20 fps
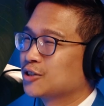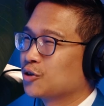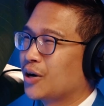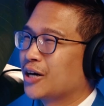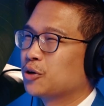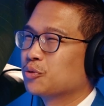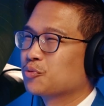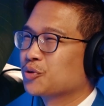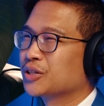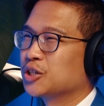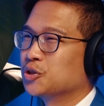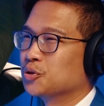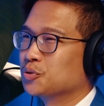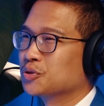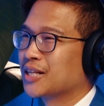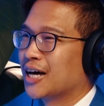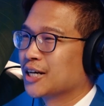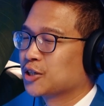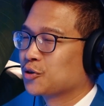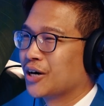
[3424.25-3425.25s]
So I don't really
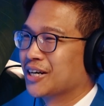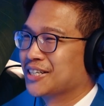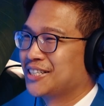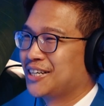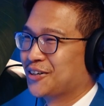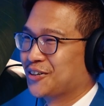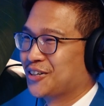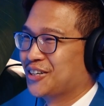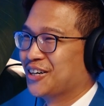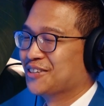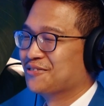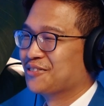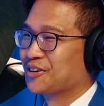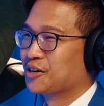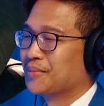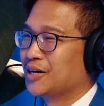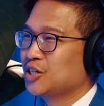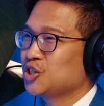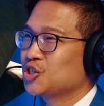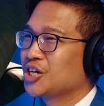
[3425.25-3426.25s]
use that criterion
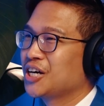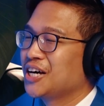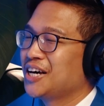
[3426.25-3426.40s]
very much.